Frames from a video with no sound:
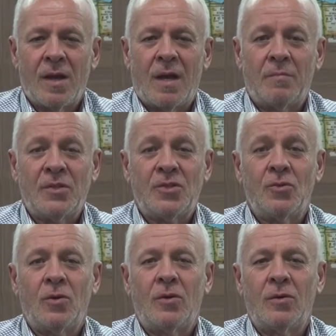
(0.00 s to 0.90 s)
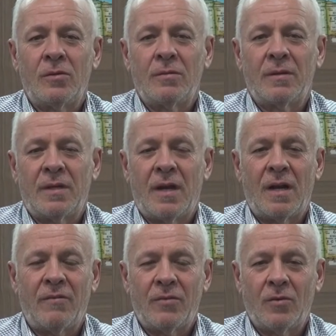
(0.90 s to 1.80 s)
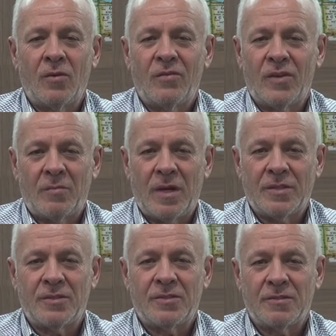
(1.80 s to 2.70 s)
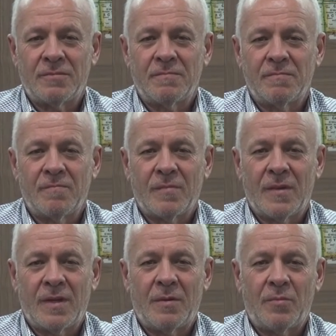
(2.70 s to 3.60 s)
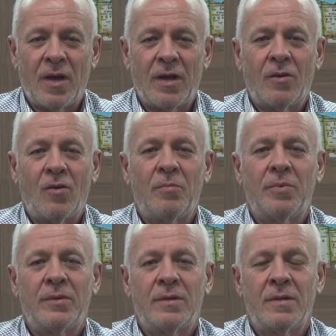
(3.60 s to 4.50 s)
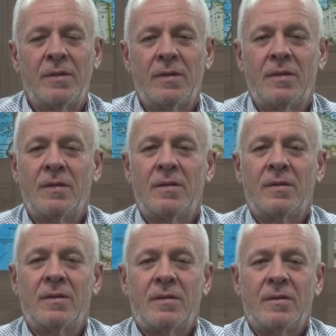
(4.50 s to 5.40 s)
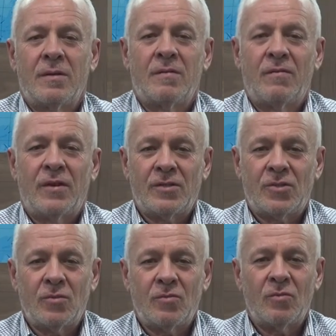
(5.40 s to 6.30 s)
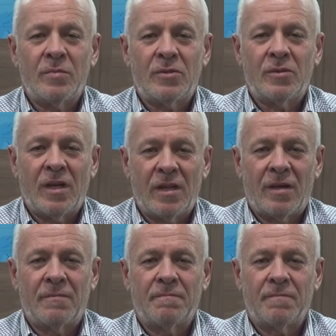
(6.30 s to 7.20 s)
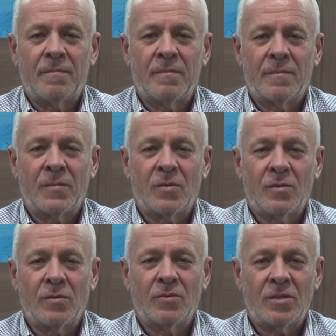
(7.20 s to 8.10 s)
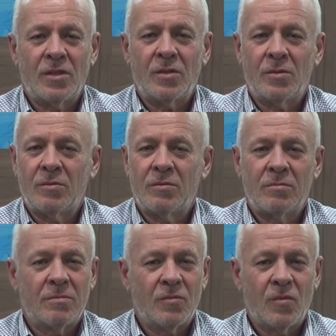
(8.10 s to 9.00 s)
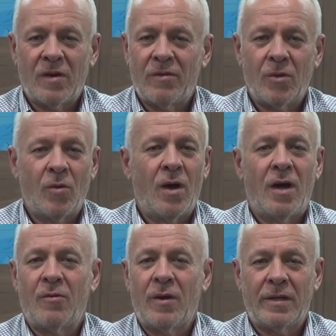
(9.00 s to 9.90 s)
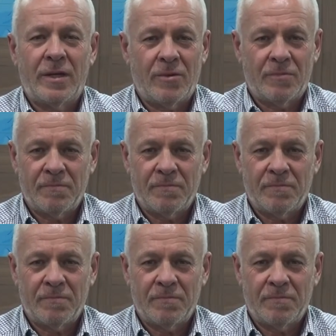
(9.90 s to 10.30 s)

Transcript: I miss you all, and I love you all very much, and I pray and hope very soon we'll be together to see you wherever you are right now.